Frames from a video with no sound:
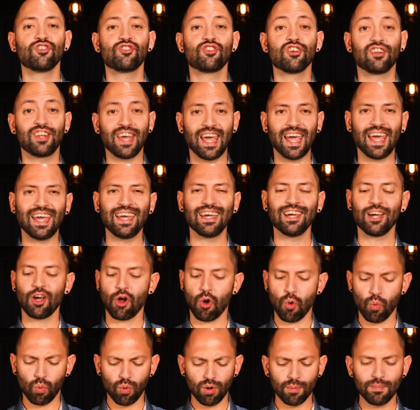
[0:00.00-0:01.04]
Today,
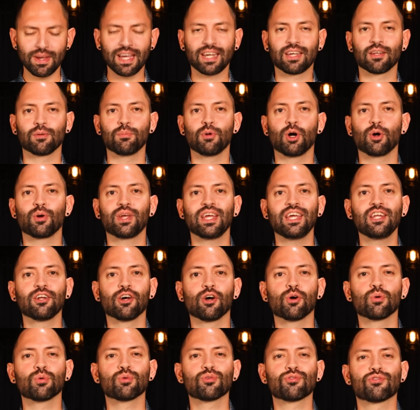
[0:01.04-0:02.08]
we're making
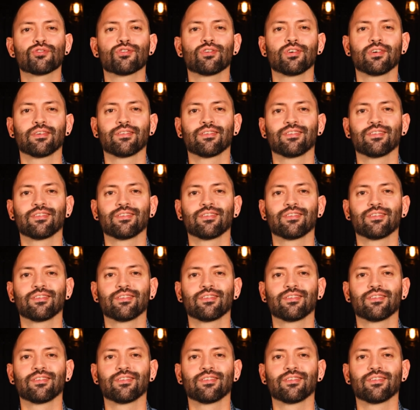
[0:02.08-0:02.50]
mojitos.